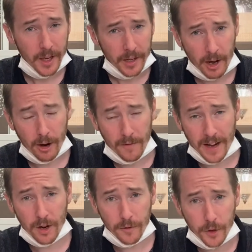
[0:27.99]
Now, have
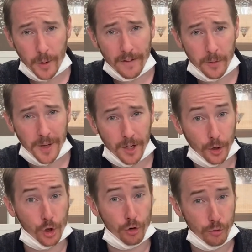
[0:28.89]
any of you ever been on a
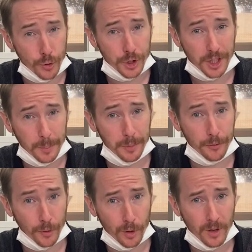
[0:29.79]
cruise ship
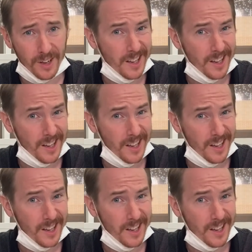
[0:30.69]
before?